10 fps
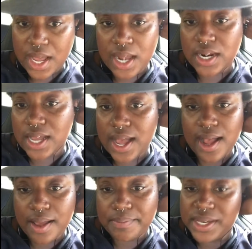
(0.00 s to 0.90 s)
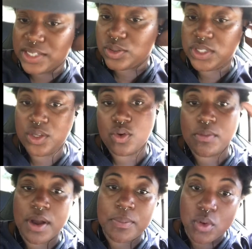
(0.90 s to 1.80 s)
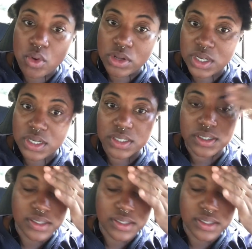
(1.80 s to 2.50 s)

I look a hot mess. You see all my pores.